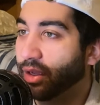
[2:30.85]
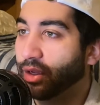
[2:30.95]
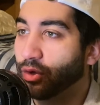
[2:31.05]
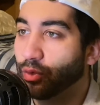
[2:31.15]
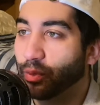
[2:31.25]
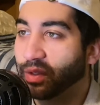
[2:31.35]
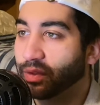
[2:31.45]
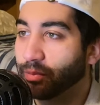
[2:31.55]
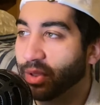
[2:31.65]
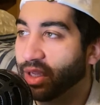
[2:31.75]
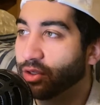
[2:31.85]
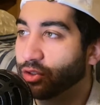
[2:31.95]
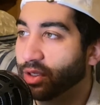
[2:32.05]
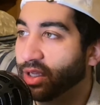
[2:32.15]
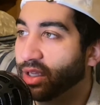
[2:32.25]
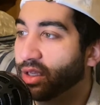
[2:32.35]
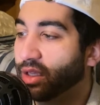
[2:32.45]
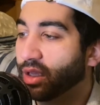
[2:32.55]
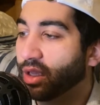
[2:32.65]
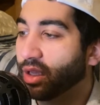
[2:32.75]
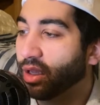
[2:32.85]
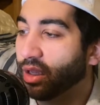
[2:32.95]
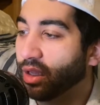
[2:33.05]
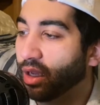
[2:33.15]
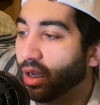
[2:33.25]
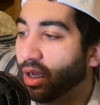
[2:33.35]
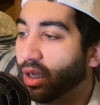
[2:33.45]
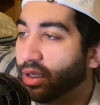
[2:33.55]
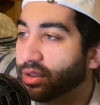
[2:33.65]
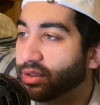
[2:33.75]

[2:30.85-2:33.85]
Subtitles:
a New England Patriot uh,